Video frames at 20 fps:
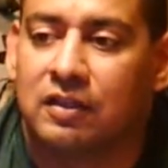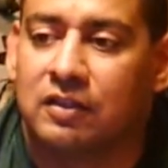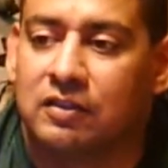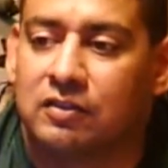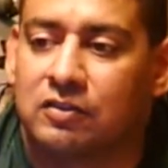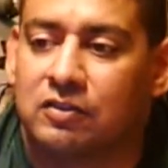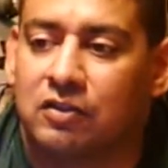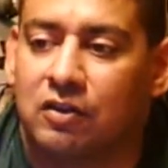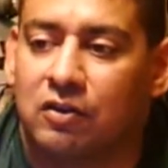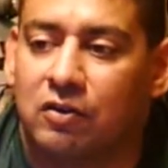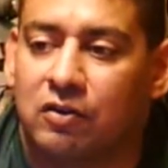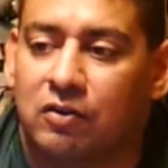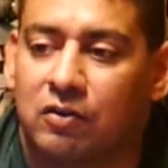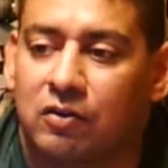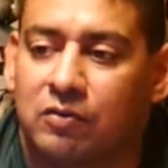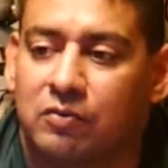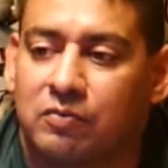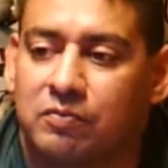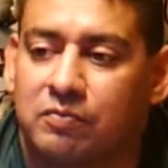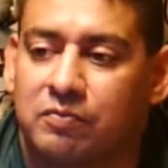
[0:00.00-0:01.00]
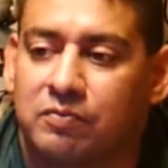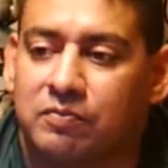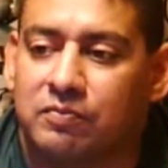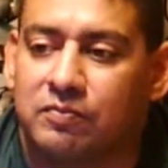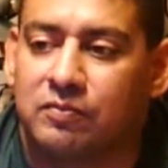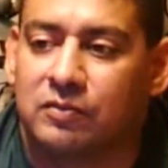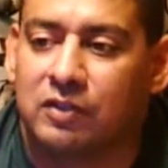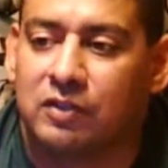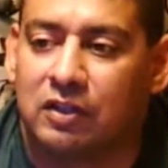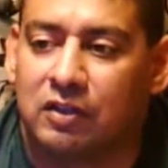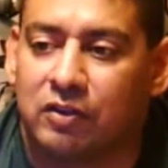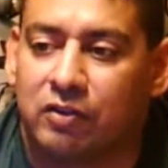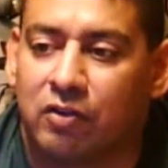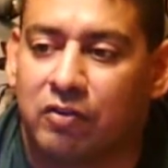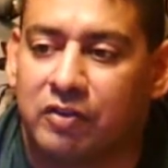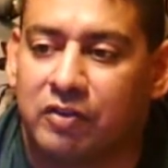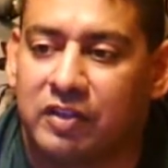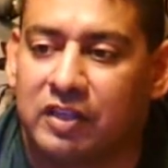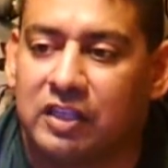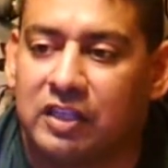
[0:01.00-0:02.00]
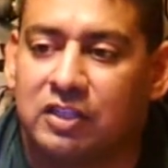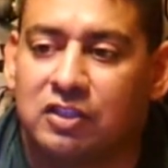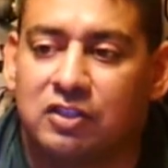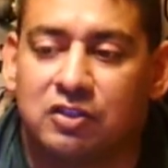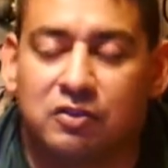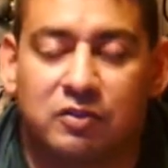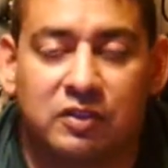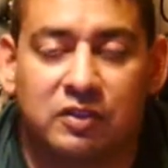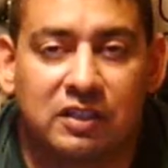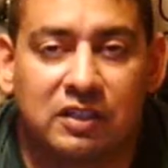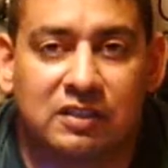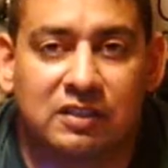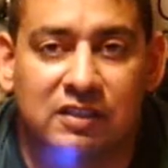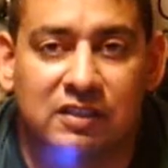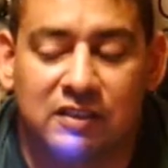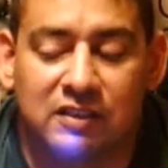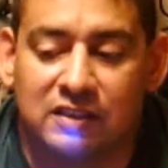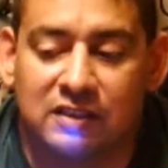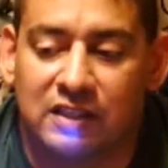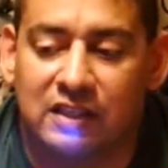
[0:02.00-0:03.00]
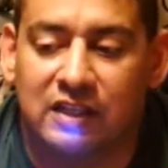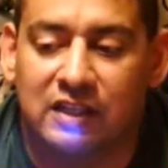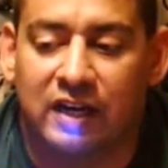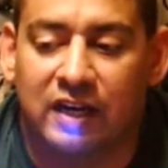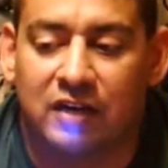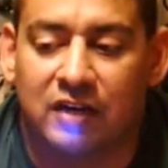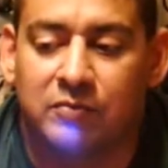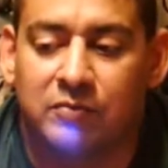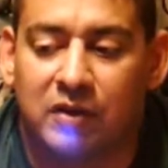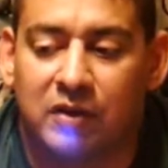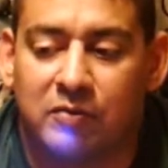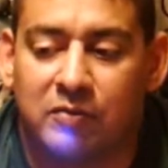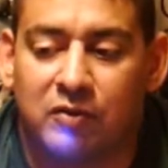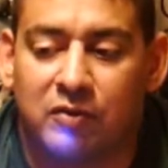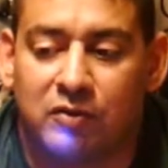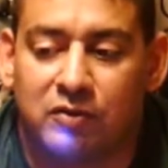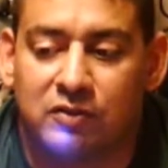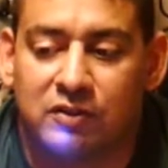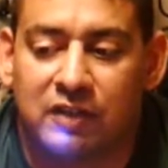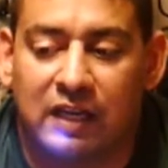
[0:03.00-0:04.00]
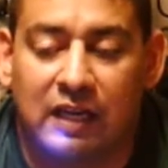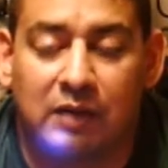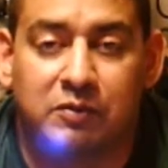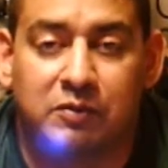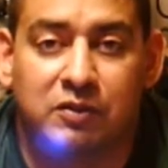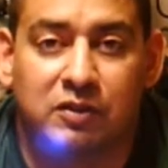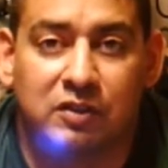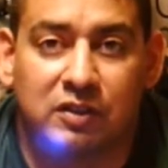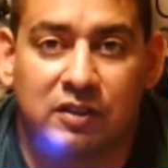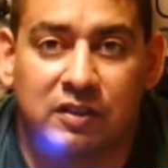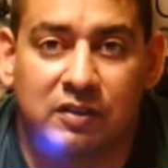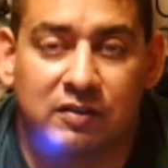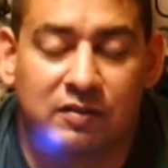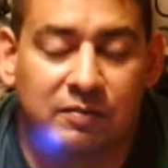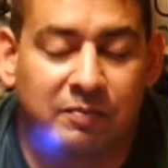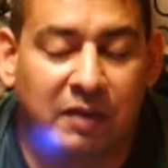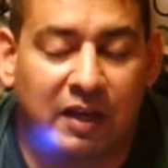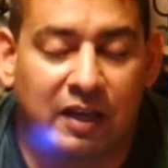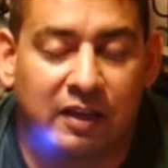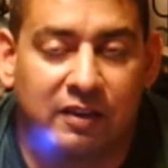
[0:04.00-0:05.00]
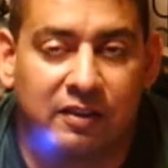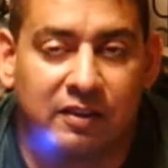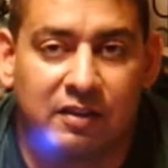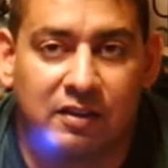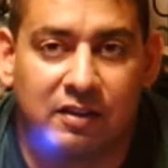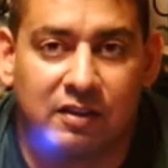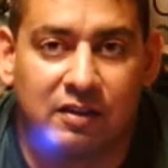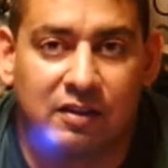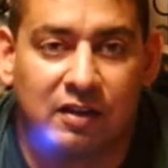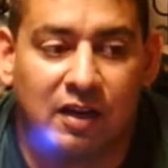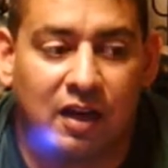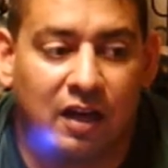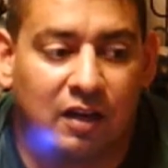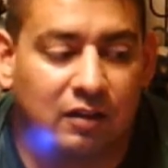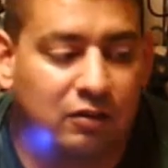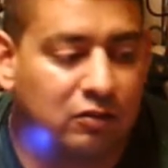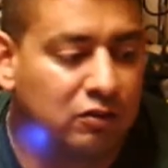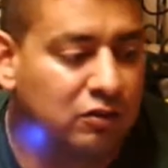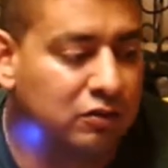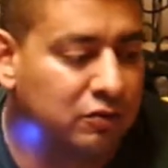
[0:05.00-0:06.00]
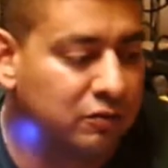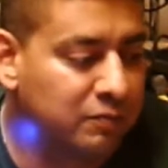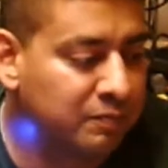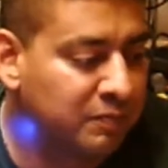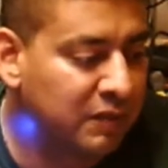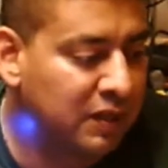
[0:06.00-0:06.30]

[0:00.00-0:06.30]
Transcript: And so, you know, the only issue is the air bubbles captured by the hot glue.